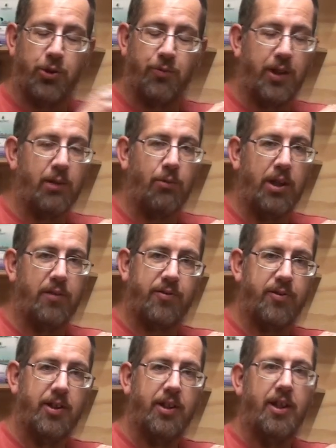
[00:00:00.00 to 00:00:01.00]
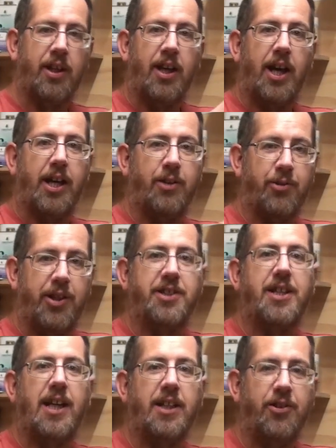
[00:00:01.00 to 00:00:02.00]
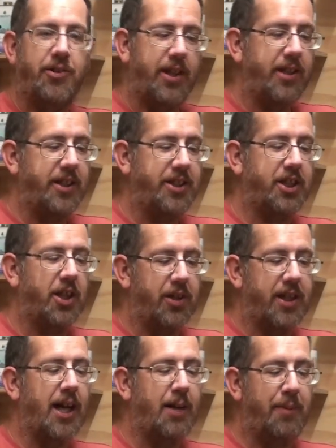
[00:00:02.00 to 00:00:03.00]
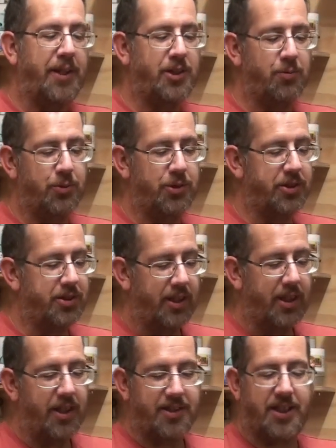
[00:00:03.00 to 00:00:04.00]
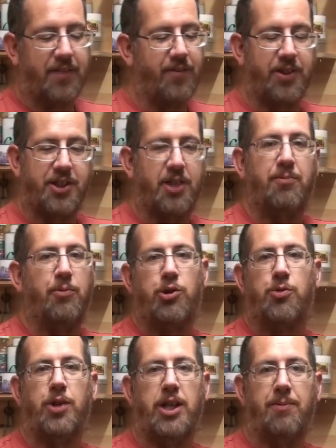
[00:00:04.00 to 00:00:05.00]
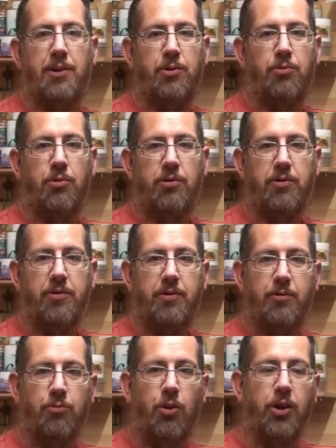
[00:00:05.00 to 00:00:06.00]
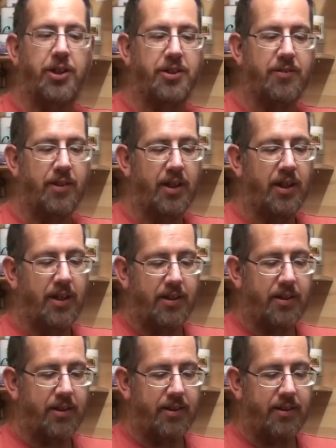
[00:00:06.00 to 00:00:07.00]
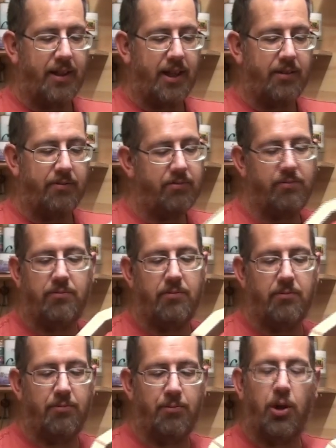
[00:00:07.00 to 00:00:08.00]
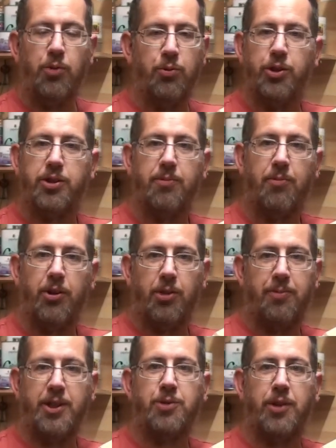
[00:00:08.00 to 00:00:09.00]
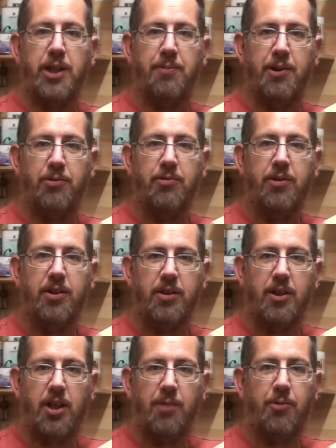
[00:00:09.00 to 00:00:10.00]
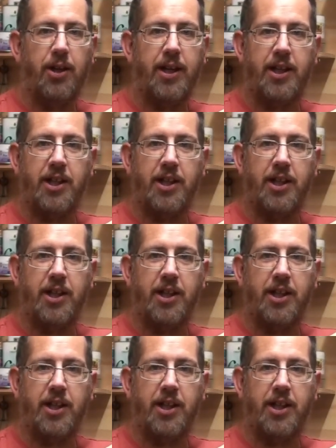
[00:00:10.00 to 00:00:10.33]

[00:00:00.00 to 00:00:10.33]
the ring width, and it would then tell you then need to go and cut a piece of wood, say for example 20mm wide. Now, my wood might not be 20mm, I might in